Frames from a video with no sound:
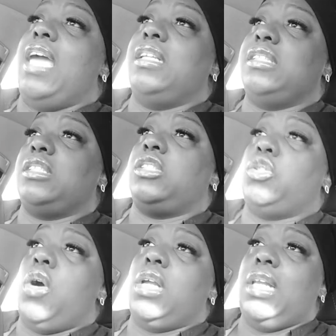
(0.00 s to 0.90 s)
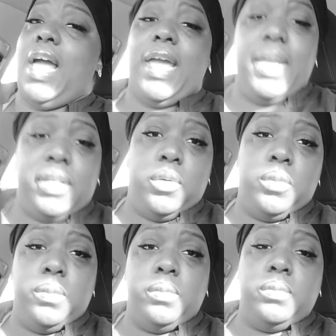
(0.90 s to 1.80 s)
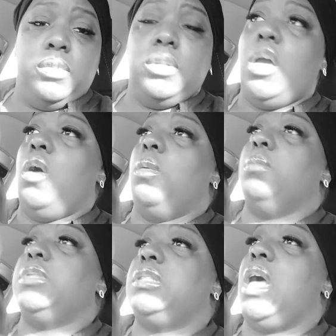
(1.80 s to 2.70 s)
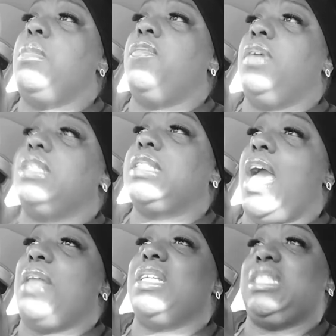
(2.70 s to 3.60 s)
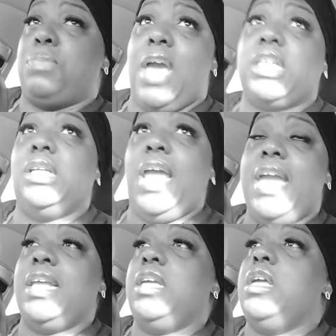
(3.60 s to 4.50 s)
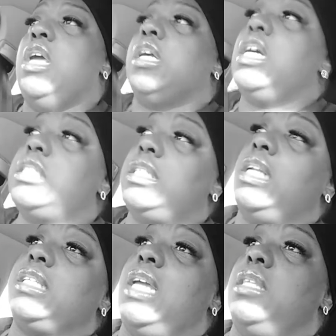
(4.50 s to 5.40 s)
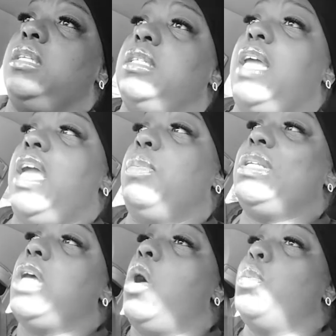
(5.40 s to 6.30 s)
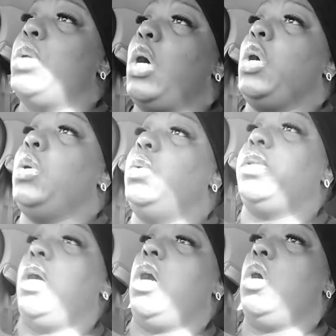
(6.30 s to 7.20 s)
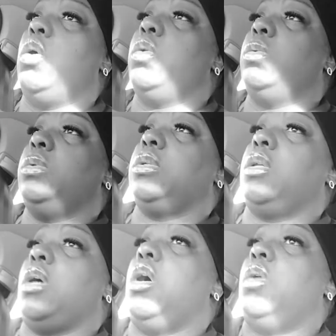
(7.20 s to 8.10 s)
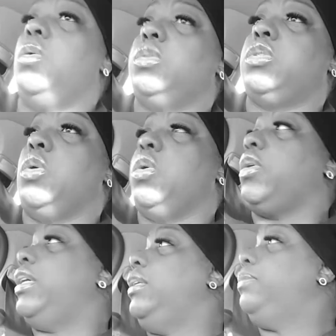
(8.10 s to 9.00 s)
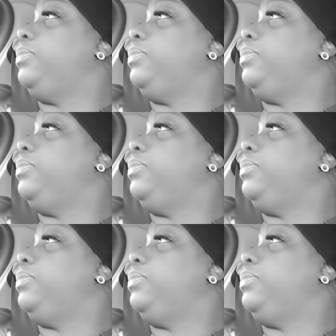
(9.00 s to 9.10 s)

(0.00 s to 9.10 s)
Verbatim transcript: and sort of like you know, some of us kind of speculated because still at the end of the day, we don't know the whole, you know, the whole story,